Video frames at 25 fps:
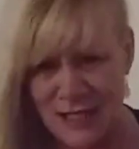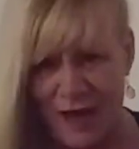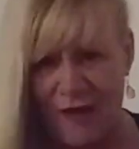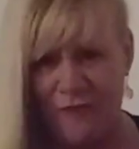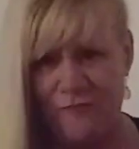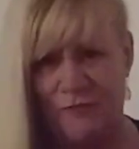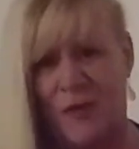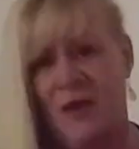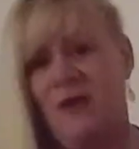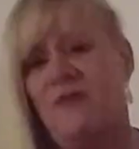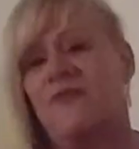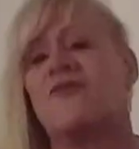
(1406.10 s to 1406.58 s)

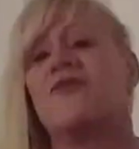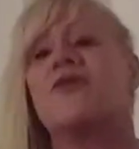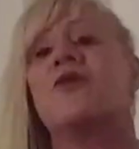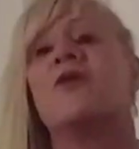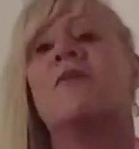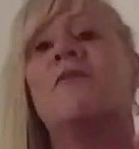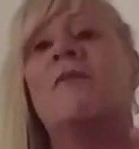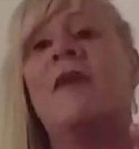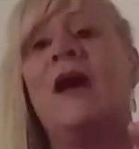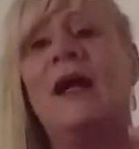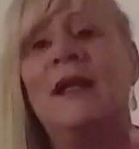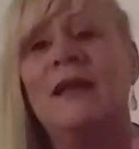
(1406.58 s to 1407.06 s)
I've been through
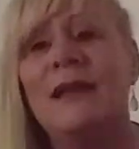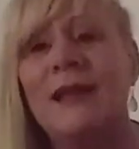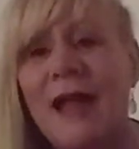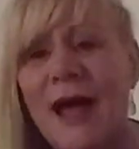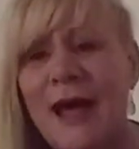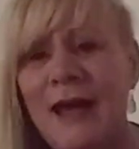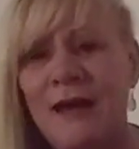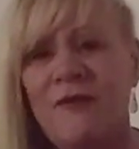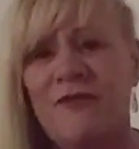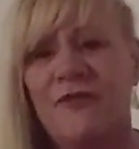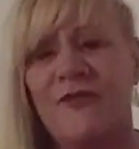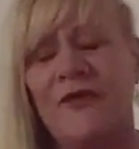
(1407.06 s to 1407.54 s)
in my
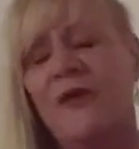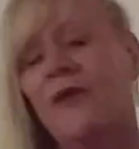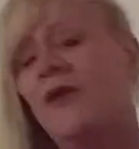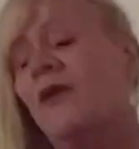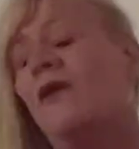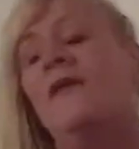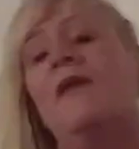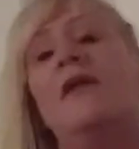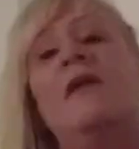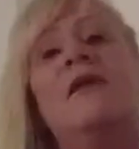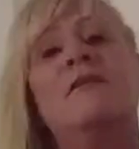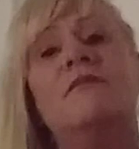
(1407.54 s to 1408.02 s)
life.
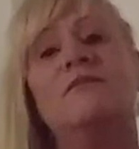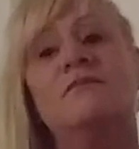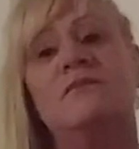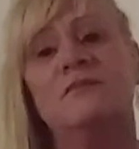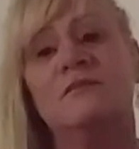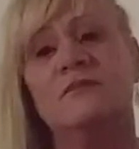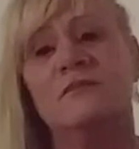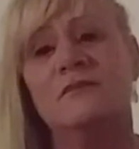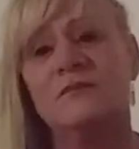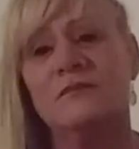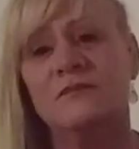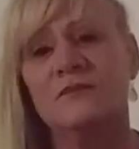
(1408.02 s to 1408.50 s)

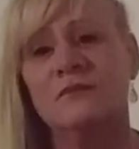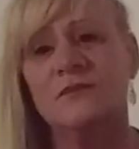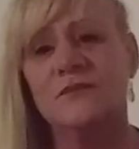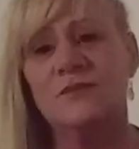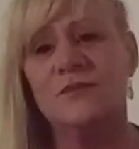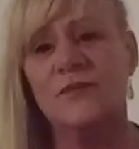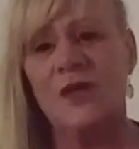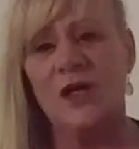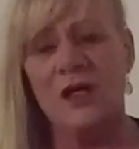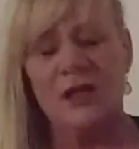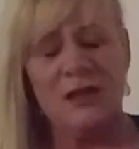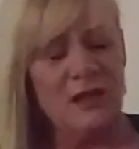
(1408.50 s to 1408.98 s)

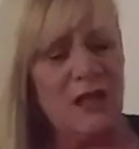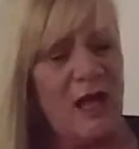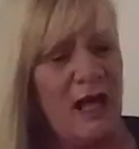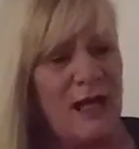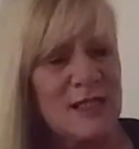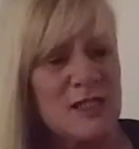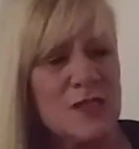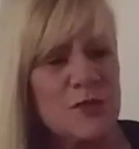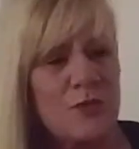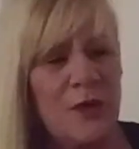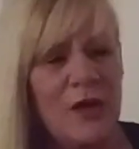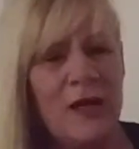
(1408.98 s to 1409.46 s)
And
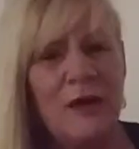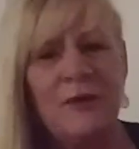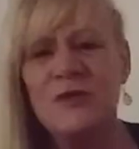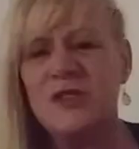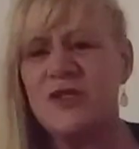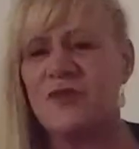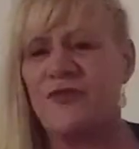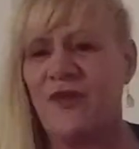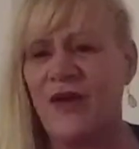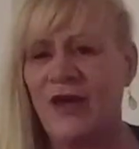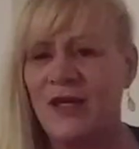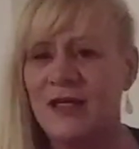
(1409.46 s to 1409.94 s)
that's what I was
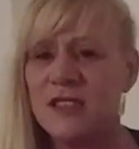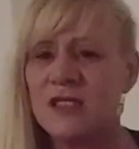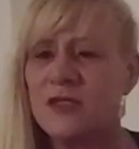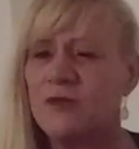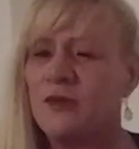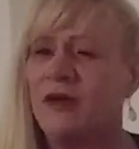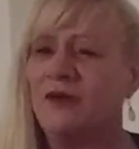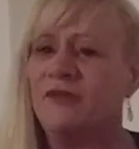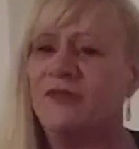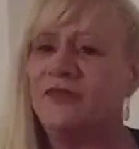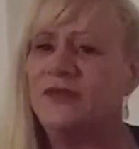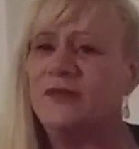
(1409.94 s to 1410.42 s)
faced
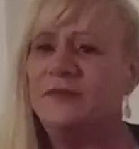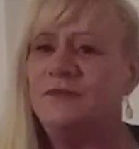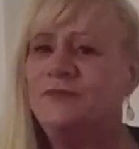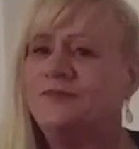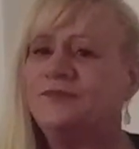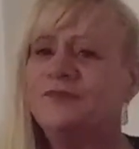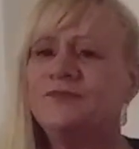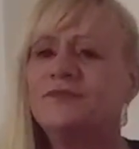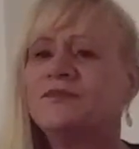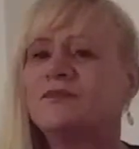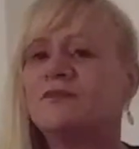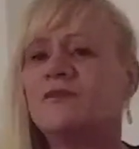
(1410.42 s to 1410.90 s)
with.
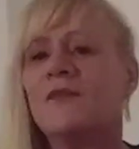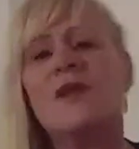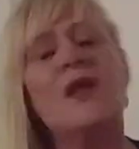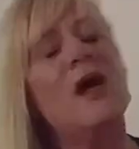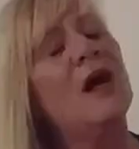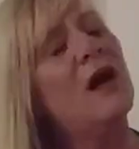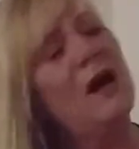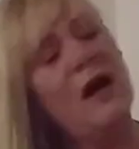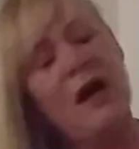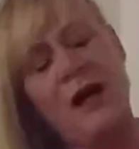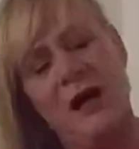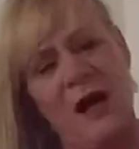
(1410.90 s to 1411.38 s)

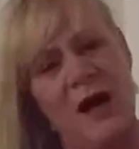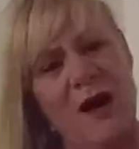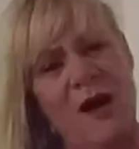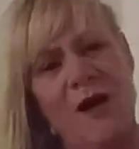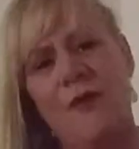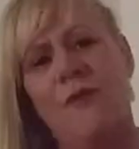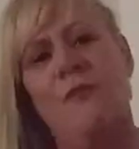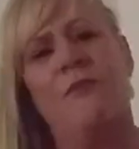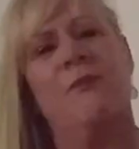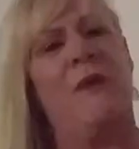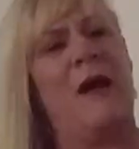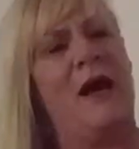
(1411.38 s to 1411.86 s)

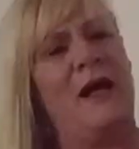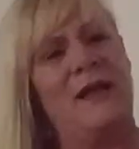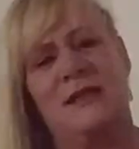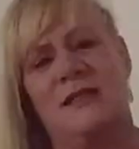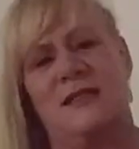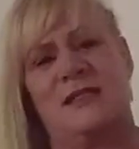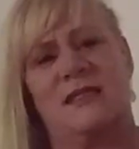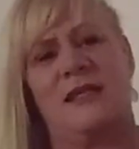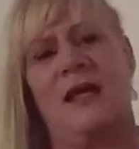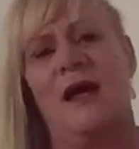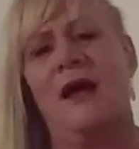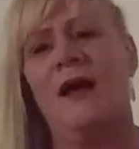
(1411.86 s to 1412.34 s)
How bad
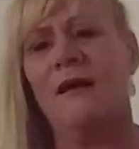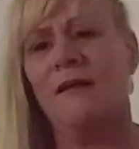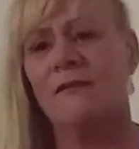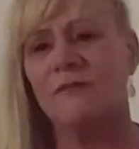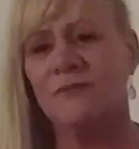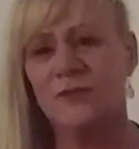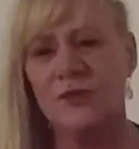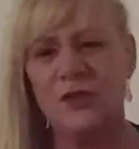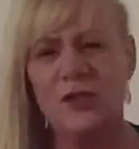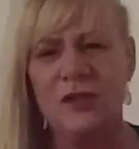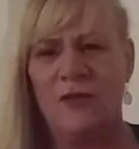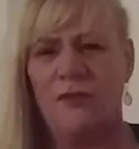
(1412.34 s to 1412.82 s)
is that?
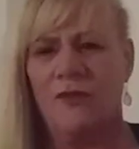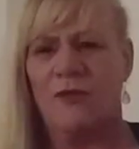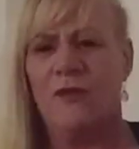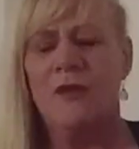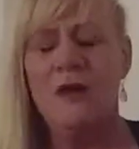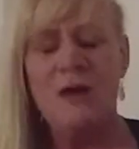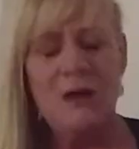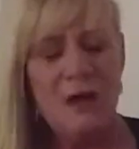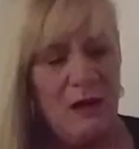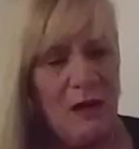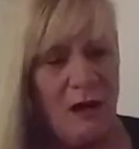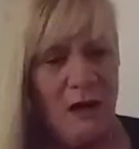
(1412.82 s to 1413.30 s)
You know,
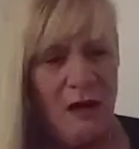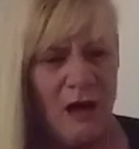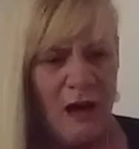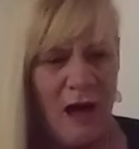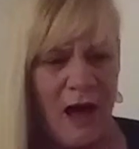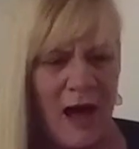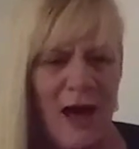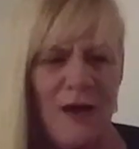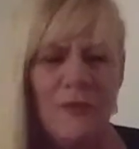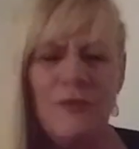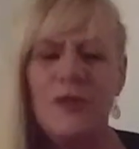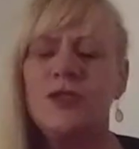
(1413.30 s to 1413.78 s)

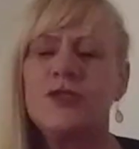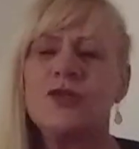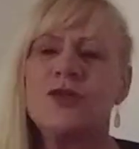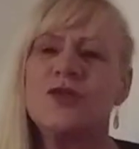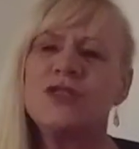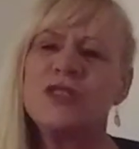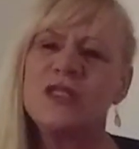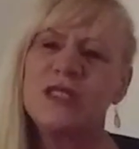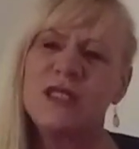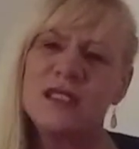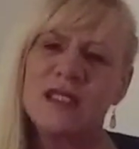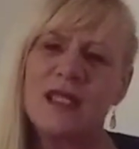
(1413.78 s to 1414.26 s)
how
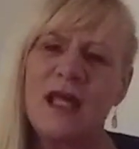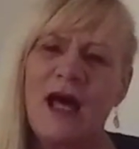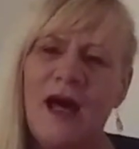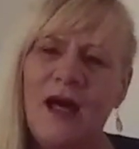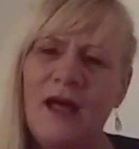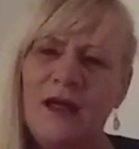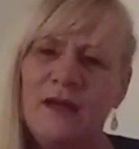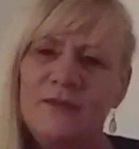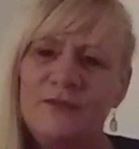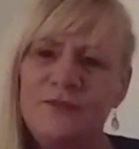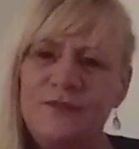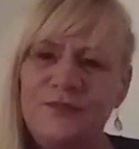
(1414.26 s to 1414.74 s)
unjust is that?
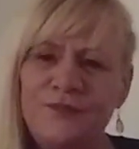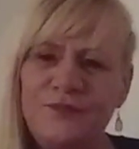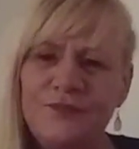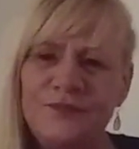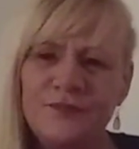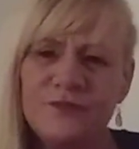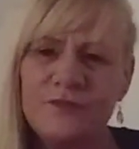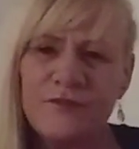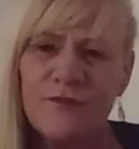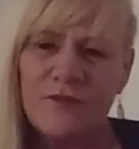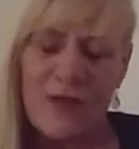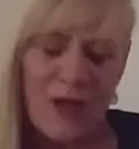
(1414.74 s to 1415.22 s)

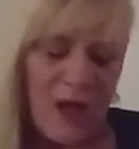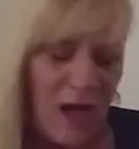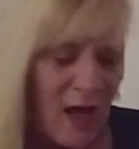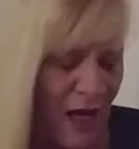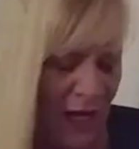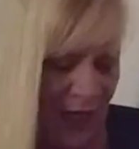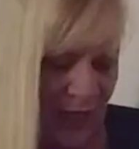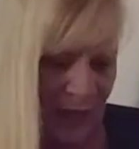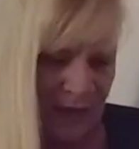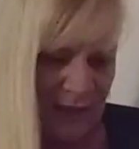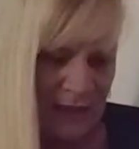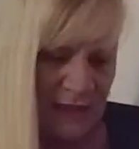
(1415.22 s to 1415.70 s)

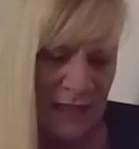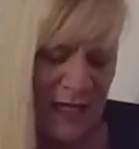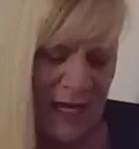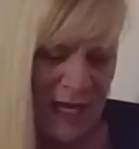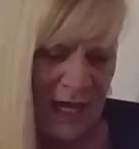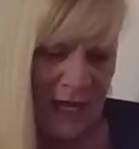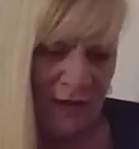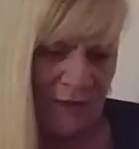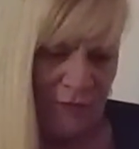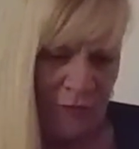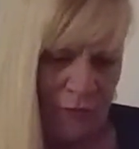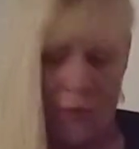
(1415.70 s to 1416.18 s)
And
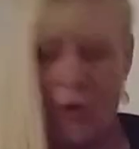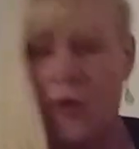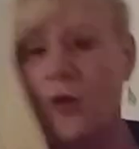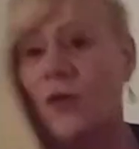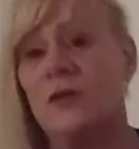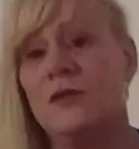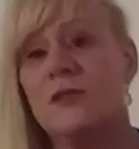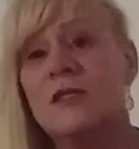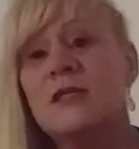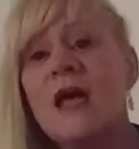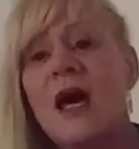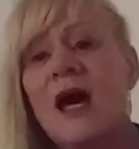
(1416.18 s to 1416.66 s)

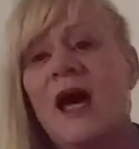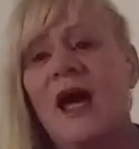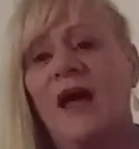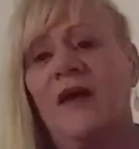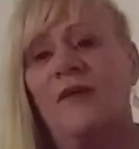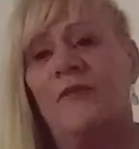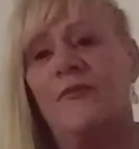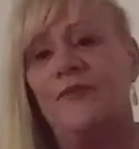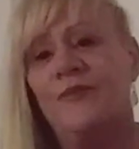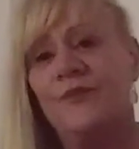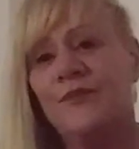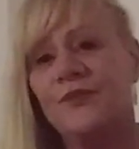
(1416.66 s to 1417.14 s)
one
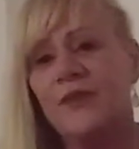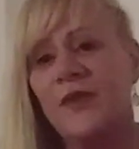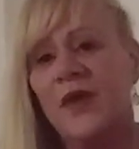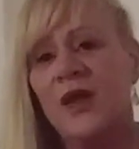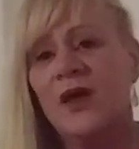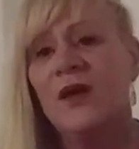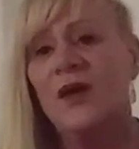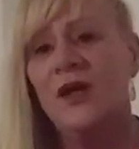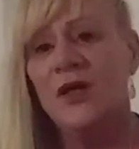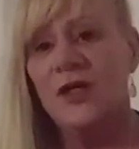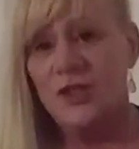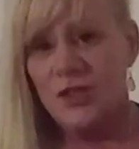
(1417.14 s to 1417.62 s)
time,
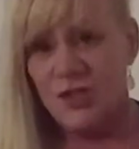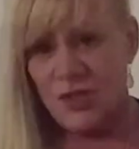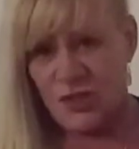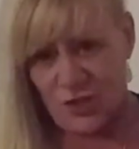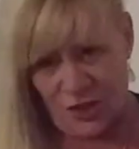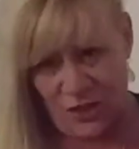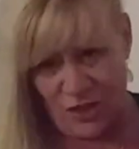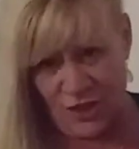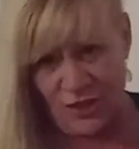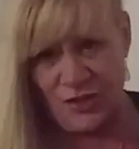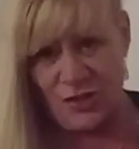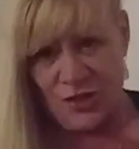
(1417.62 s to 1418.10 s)

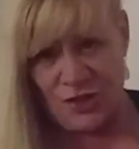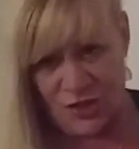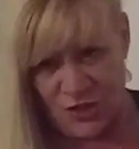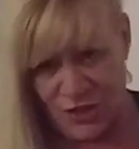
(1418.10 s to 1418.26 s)
she